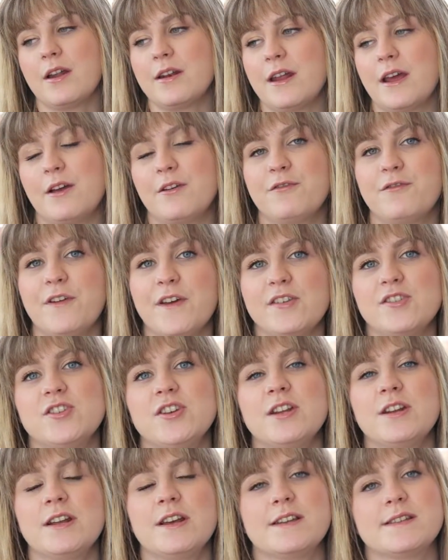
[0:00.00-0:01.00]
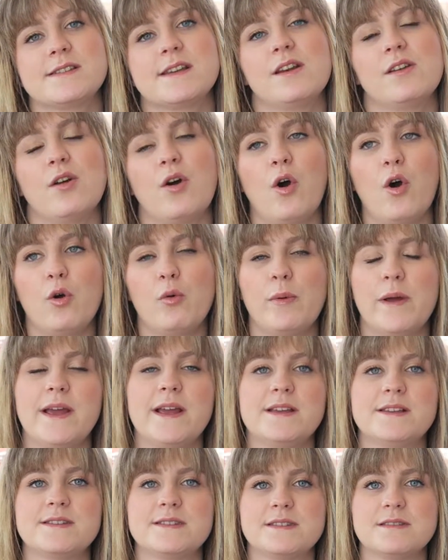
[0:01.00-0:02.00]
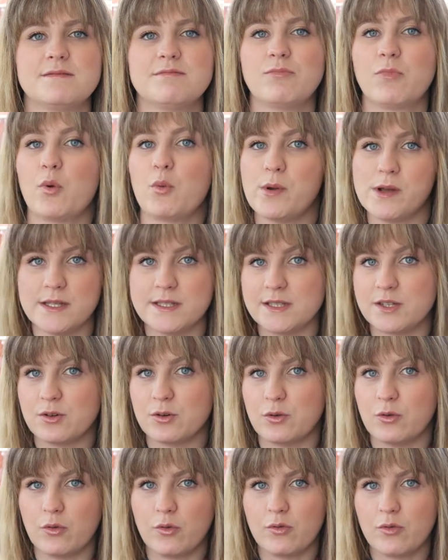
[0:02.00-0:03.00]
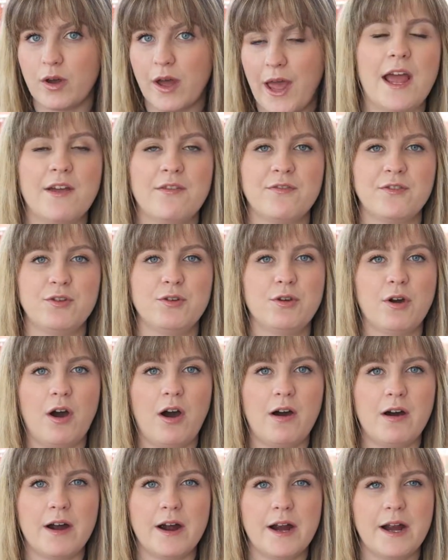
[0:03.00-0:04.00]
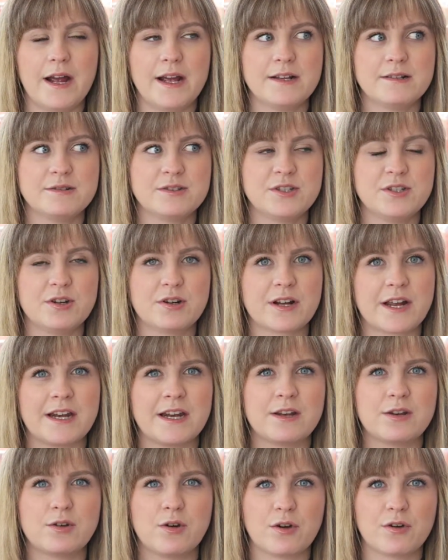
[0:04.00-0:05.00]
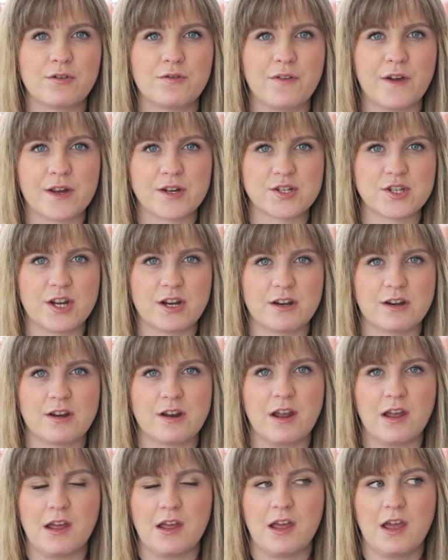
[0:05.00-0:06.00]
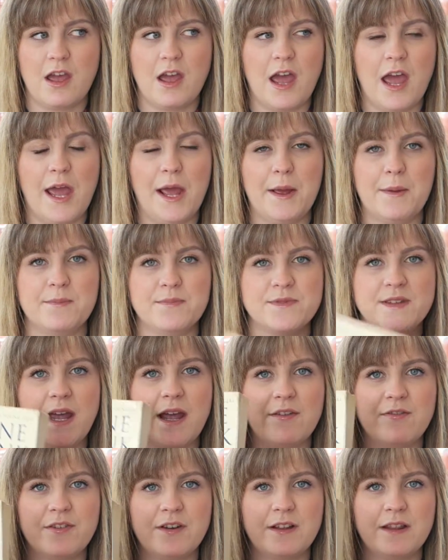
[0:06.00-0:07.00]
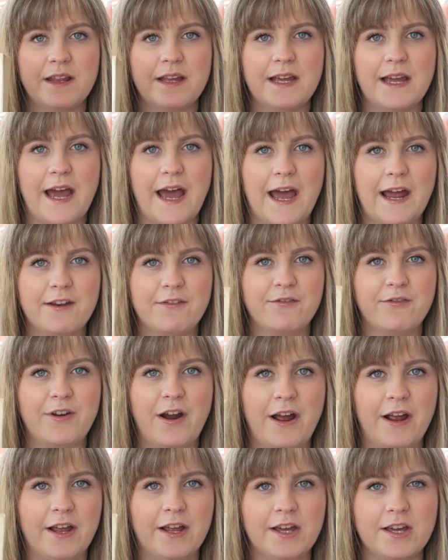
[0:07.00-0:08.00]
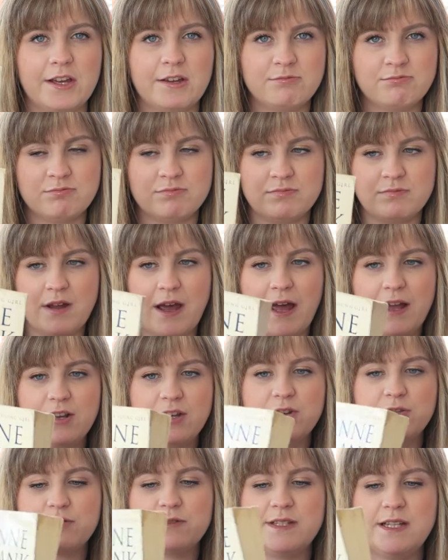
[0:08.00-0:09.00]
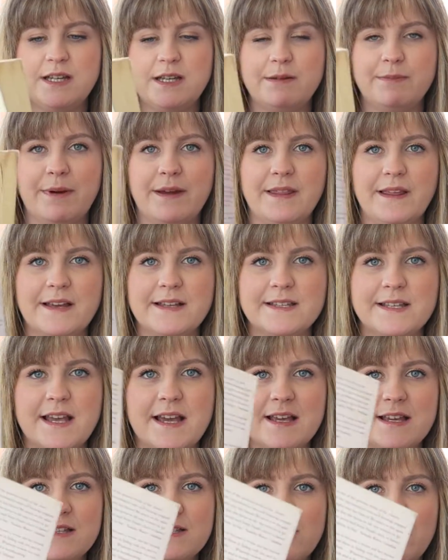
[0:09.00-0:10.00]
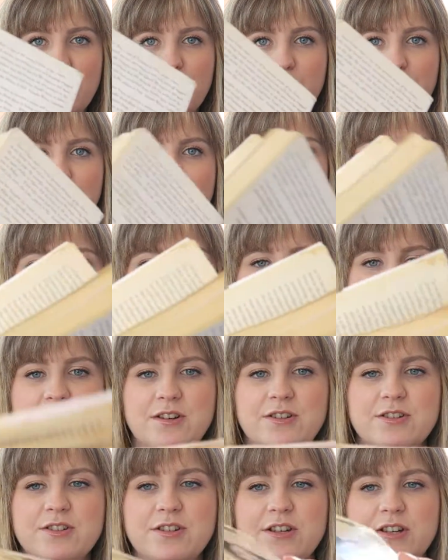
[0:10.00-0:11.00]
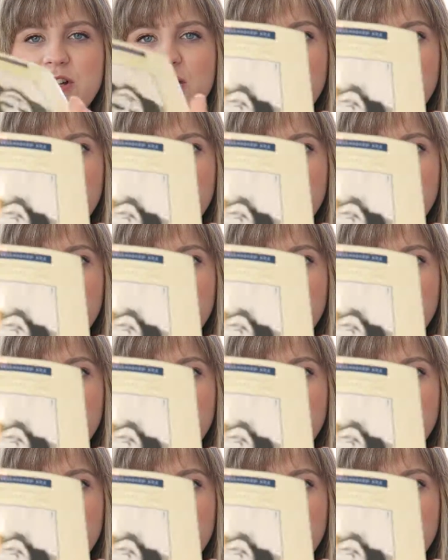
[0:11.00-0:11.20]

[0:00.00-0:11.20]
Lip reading: Now fiction isn't always the way to go. If you are into your kind of non-fiction, definitely Anne Frank, and you'll see by this it is all battered